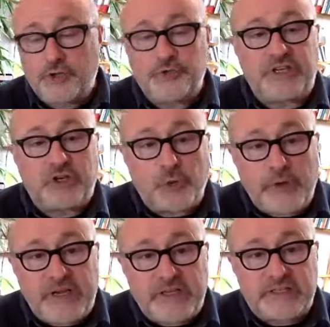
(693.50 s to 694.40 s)
to
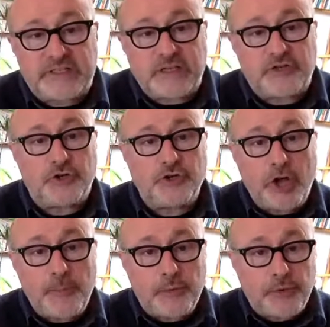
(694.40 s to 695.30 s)
decrease the
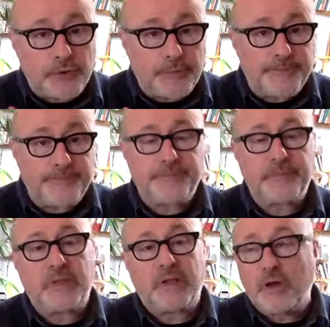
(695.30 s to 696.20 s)
number
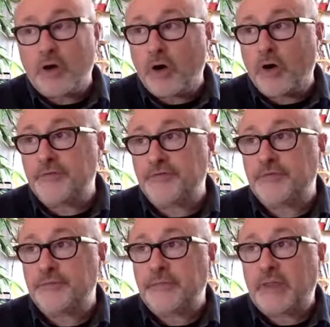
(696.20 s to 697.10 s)

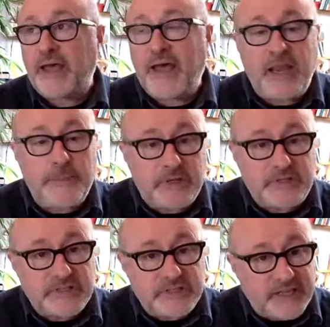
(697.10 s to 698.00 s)
of
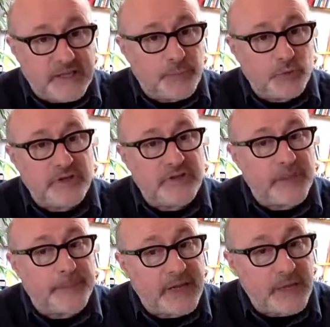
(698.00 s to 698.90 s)
elements that they put in
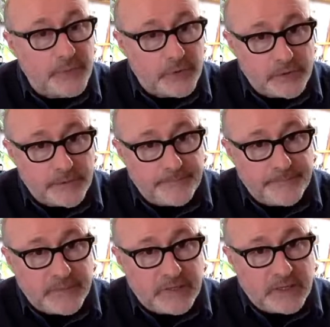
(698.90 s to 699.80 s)
their paper
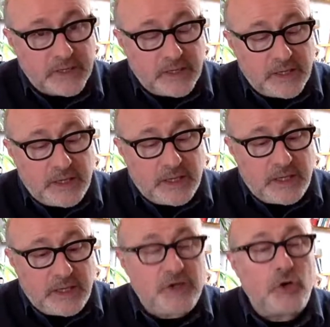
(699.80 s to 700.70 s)

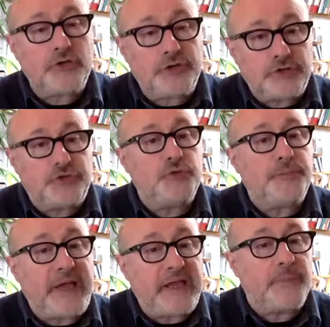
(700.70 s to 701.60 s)
in order
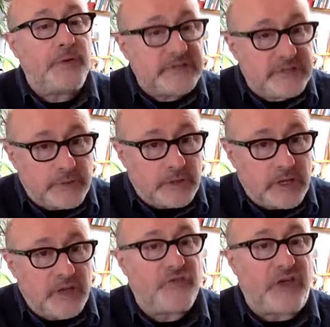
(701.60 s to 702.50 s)
to make
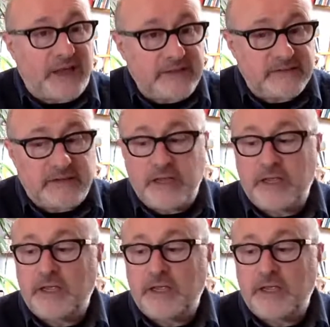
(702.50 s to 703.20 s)
possible that